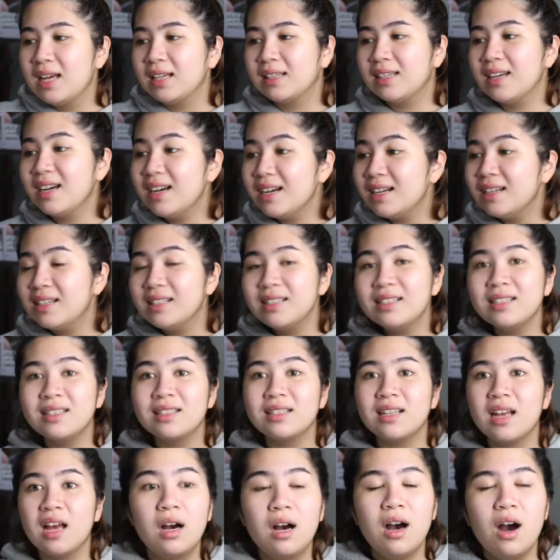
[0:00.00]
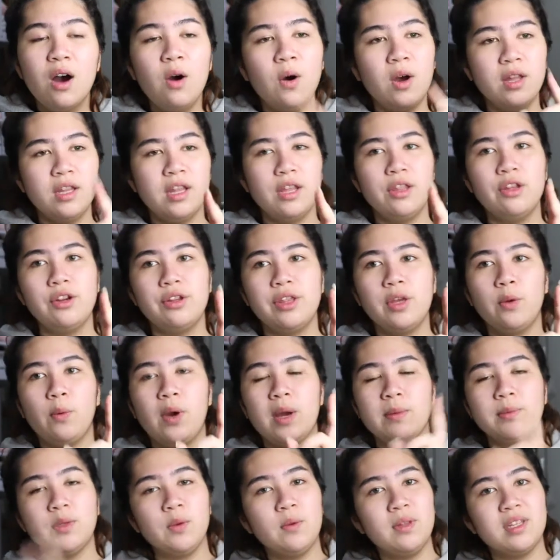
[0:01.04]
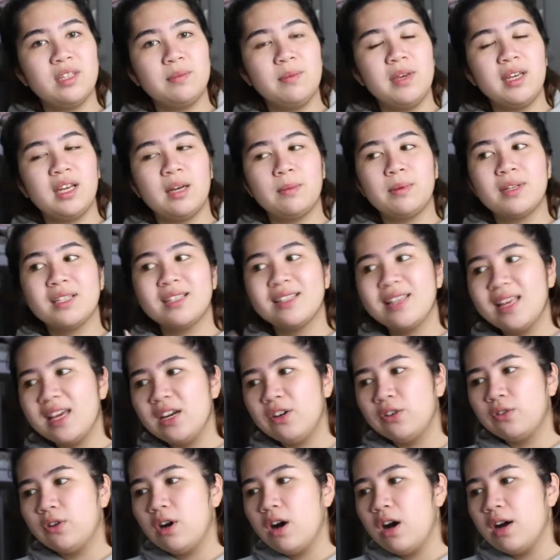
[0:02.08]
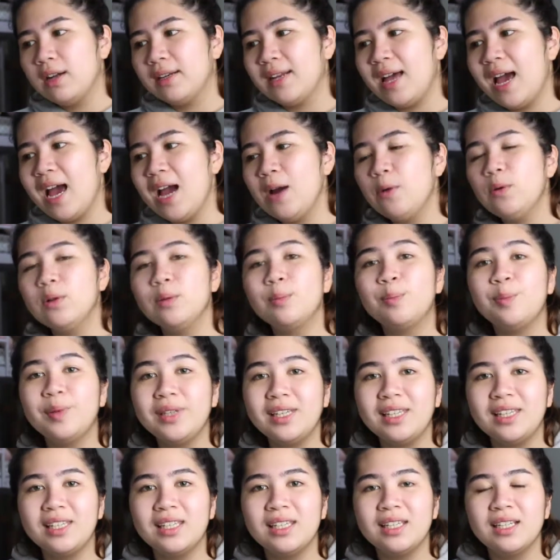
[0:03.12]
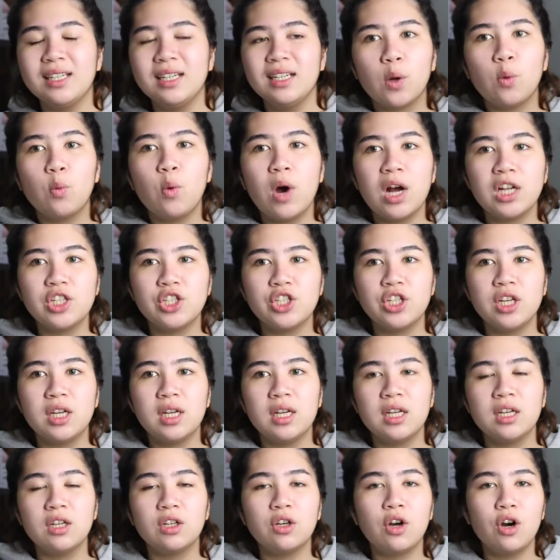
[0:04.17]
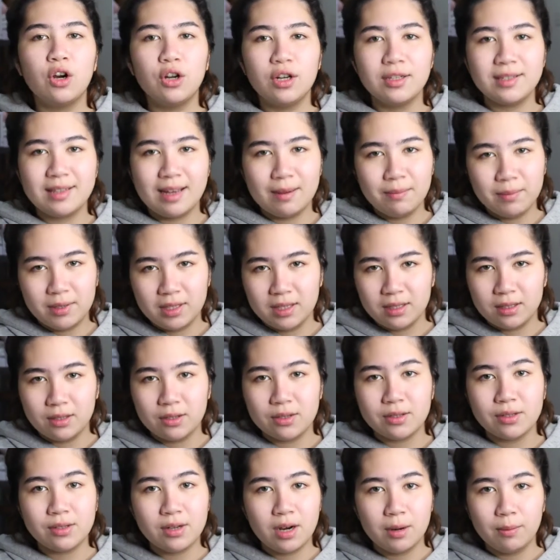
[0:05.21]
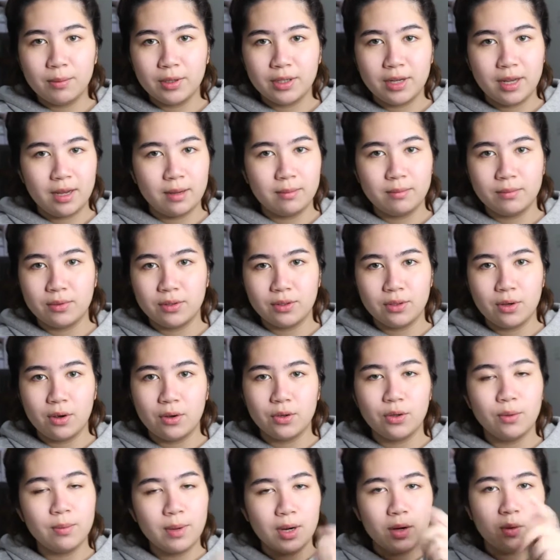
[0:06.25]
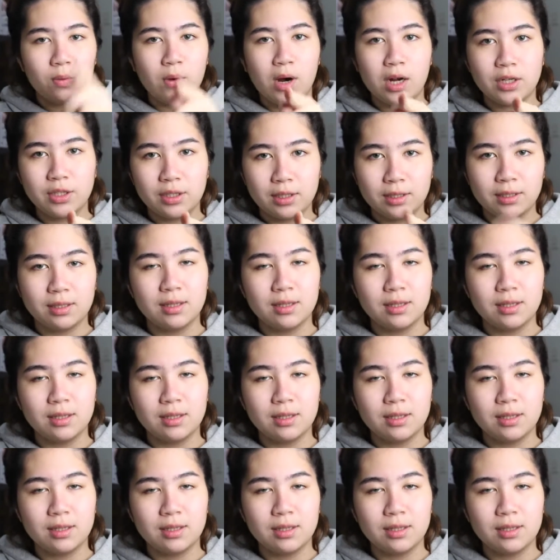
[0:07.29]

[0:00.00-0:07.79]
Cause, oh, another thing why I'm doing this makeup, cause later on I will be watching Koro San Benito the Sermonem, so you better watch it.